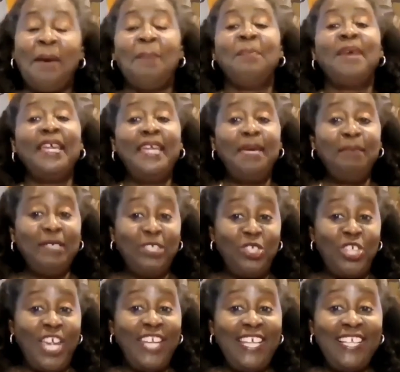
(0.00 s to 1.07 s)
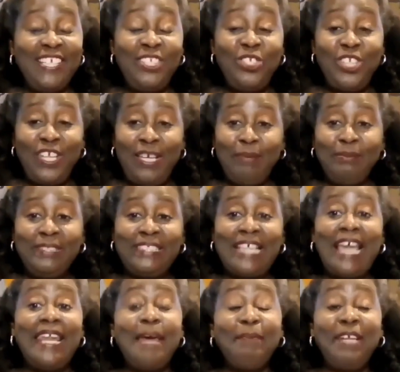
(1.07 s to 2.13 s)
My name is Jennylynd James,
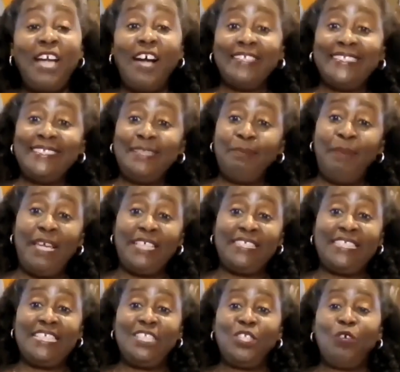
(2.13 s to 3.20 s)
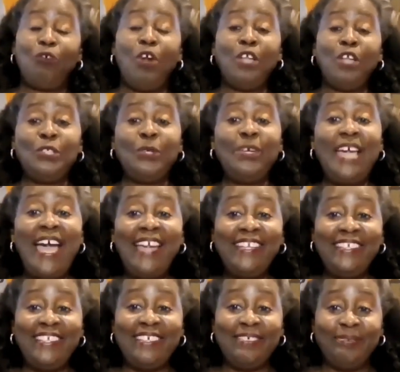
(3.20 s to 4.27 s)
and I'm an artist based in Toronto,
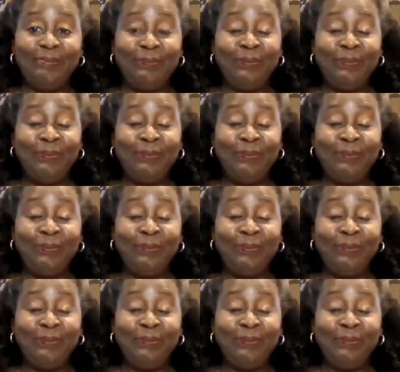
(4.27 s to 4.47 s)
Canada.